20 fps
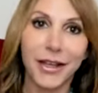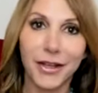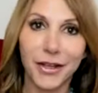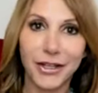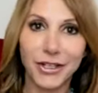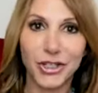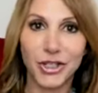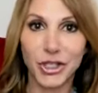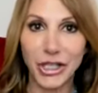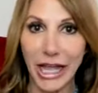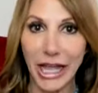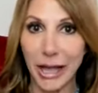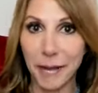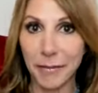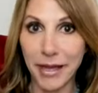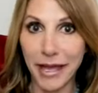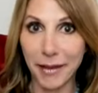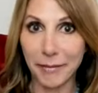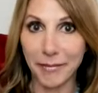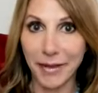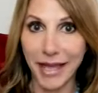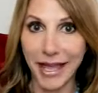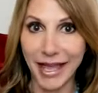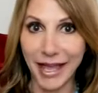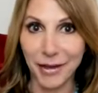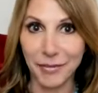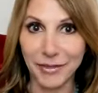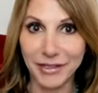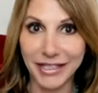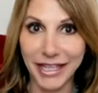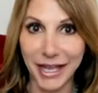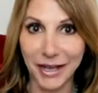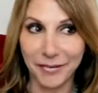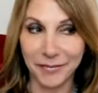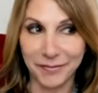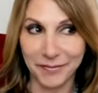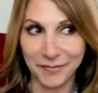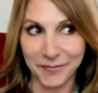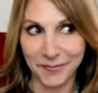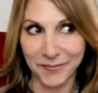It's just M M M. It's like
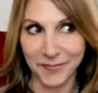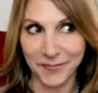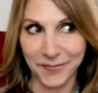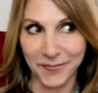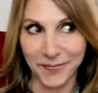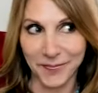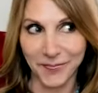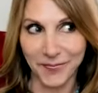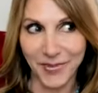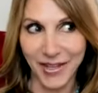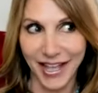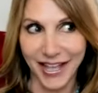mmm.